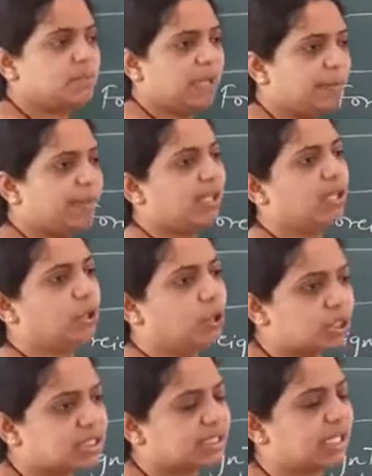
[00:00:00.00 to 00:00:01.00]
people,
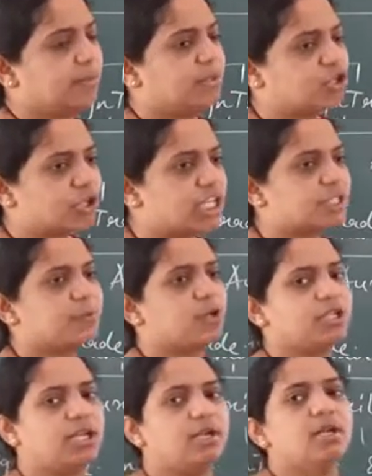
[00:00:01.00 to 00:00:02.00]
goods can be
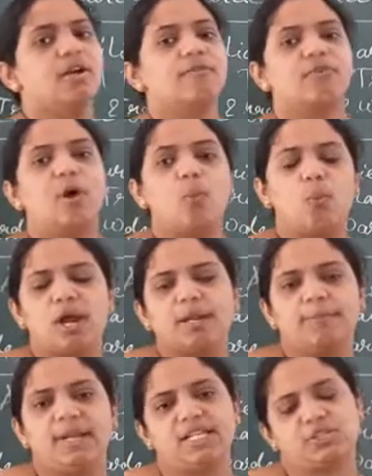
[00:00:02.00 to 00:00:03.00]
transported from
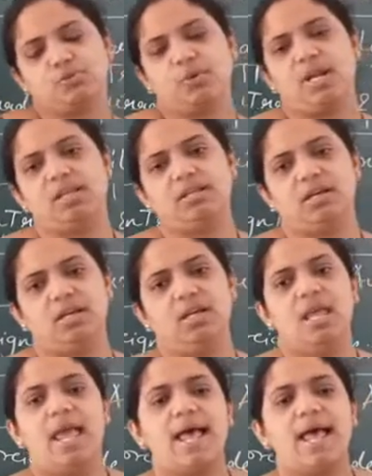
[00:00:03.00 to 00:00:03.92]
one place to another.